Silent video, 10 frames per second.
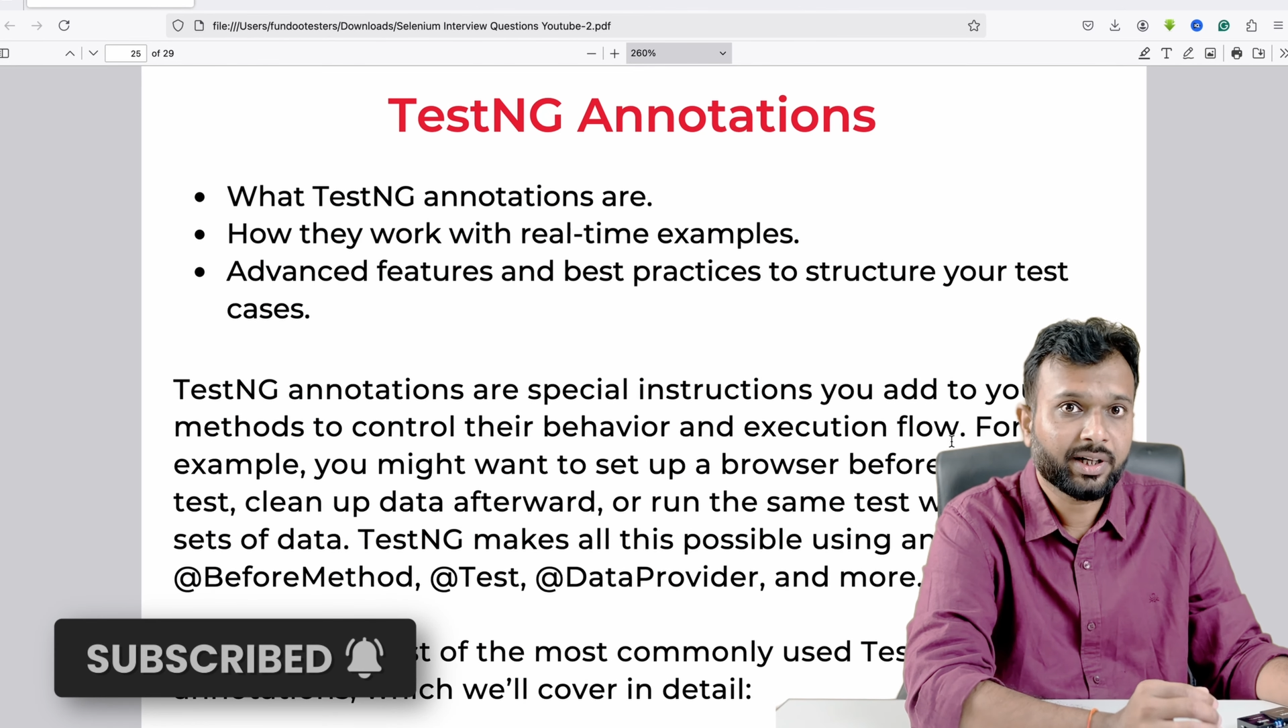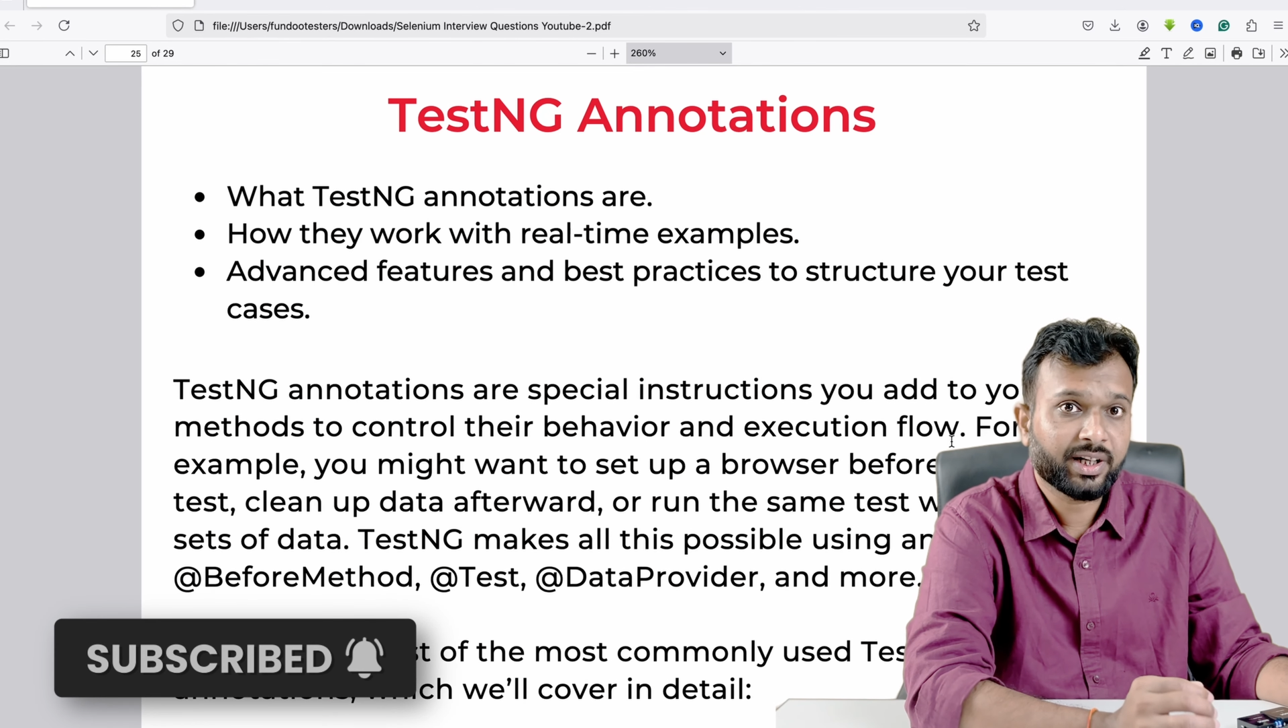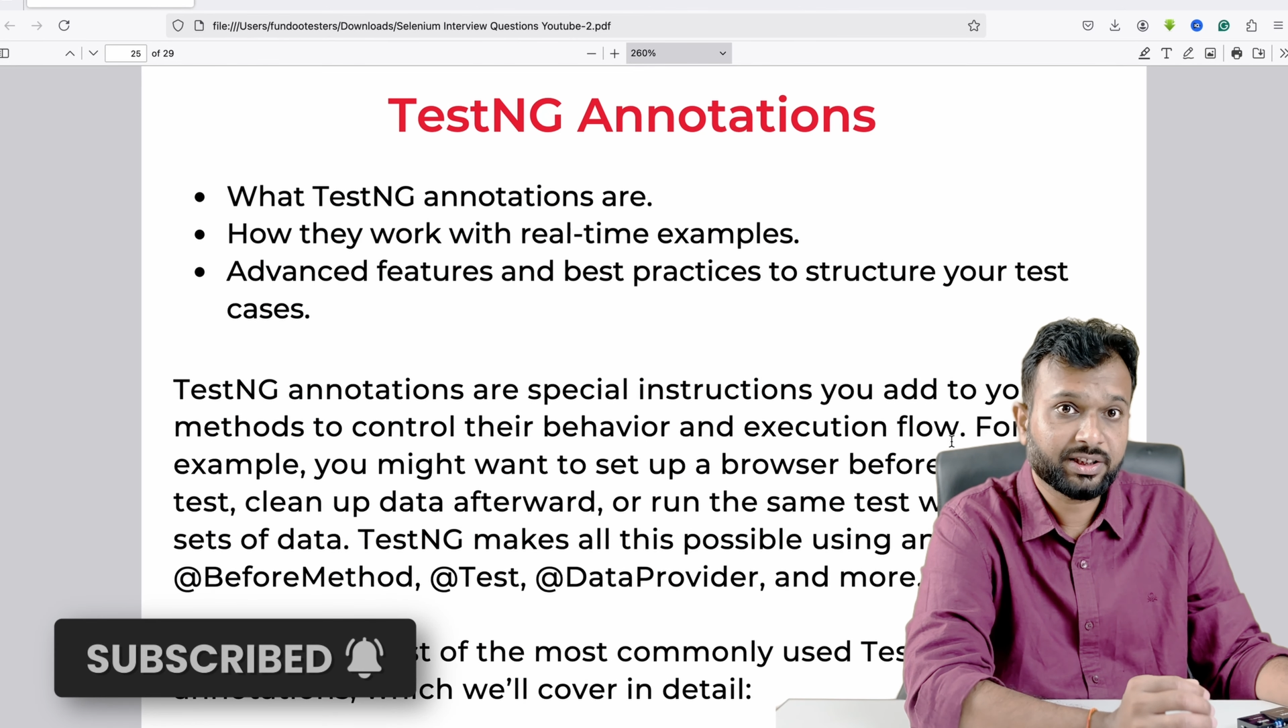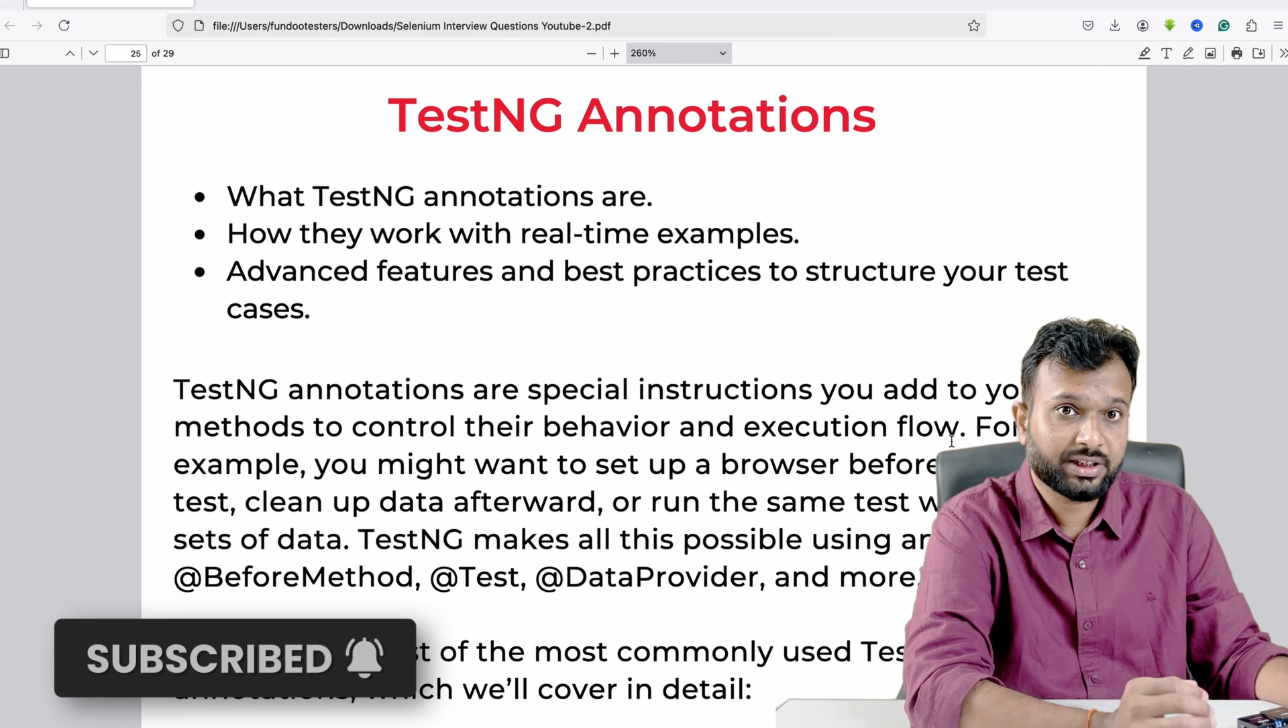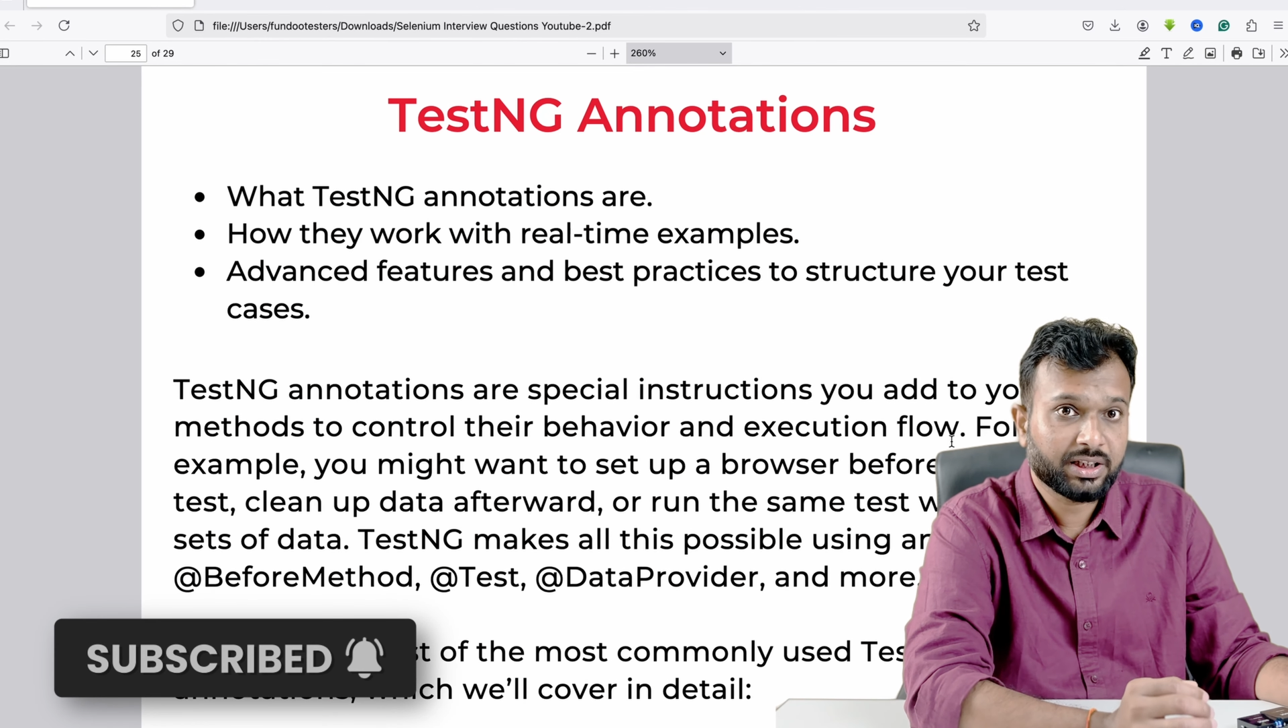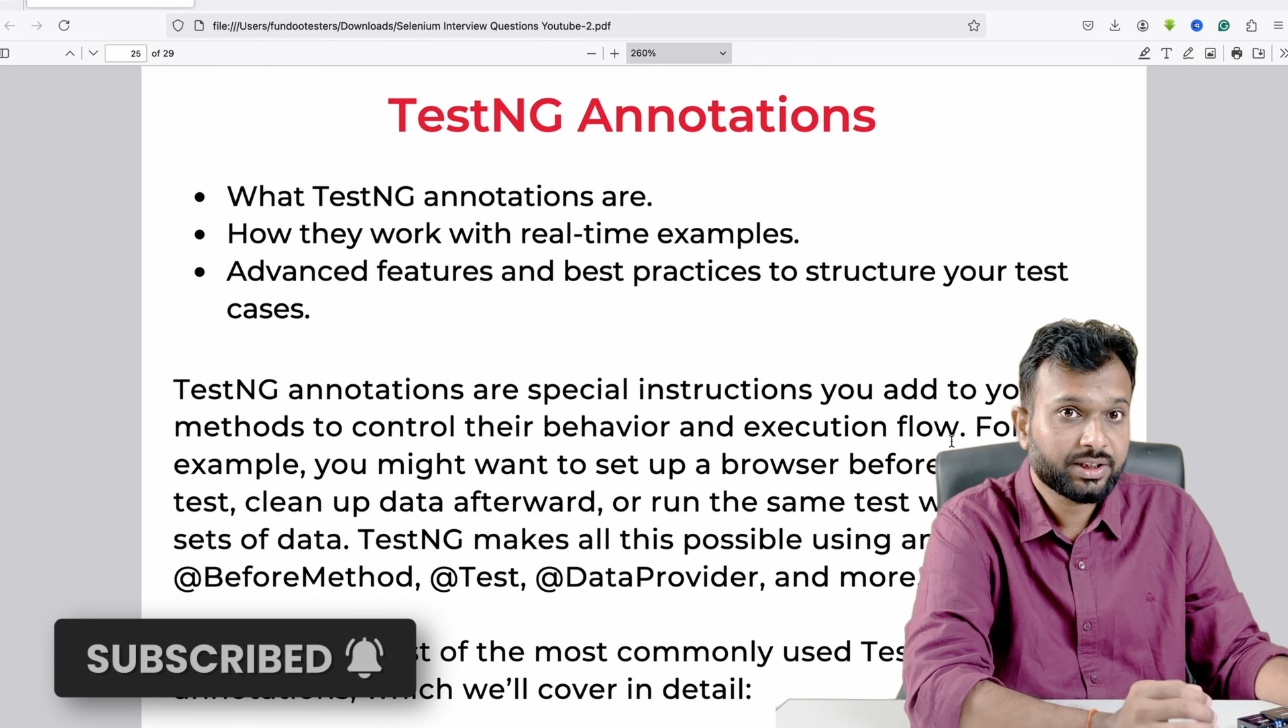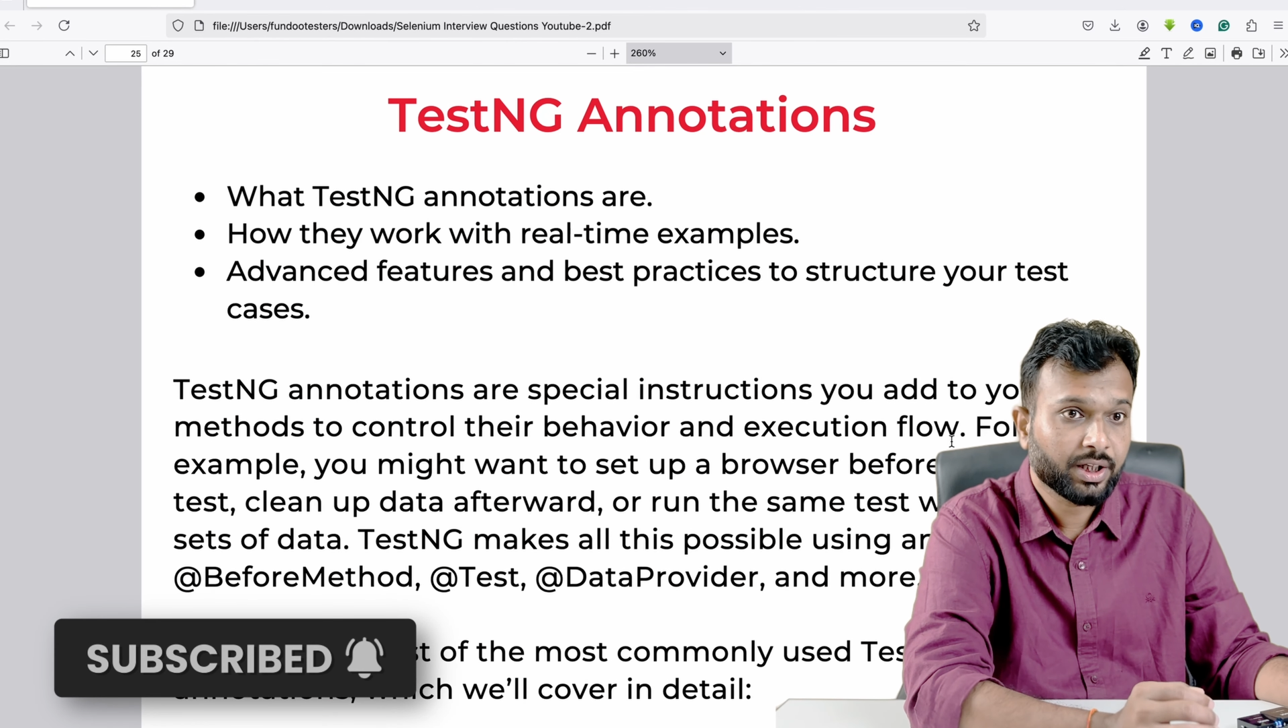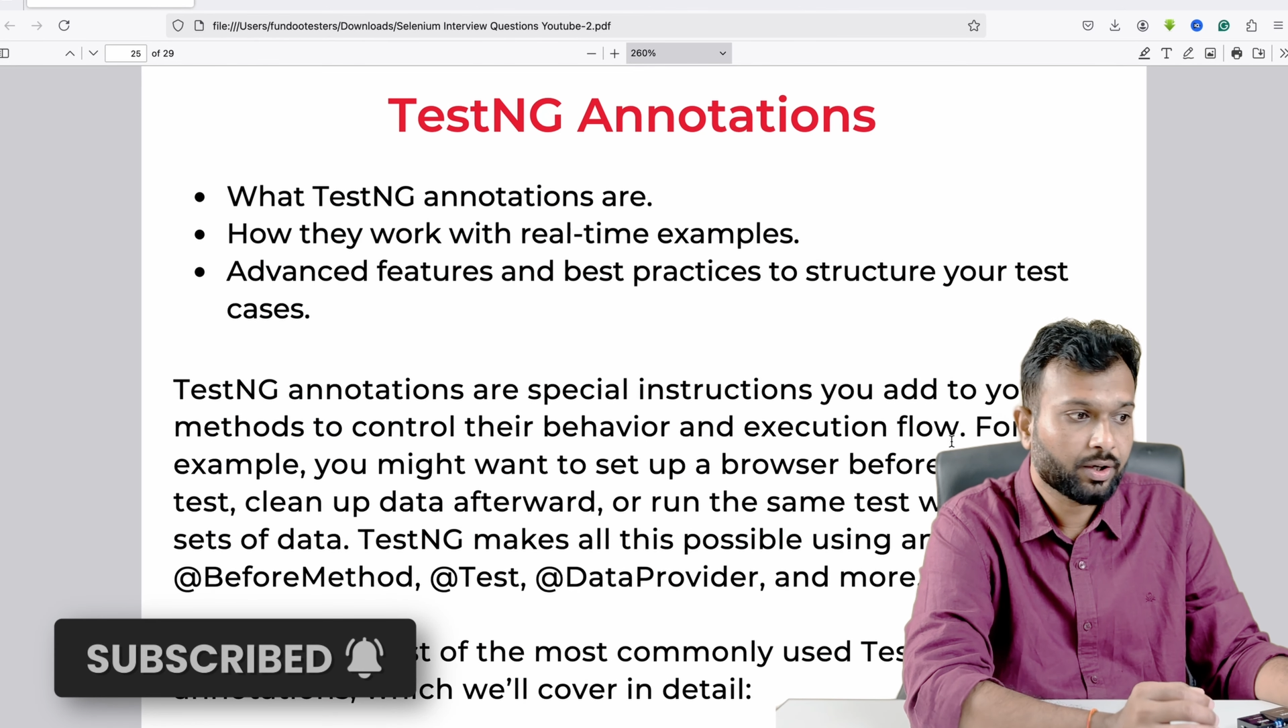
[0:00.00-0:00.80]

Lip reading: TestNg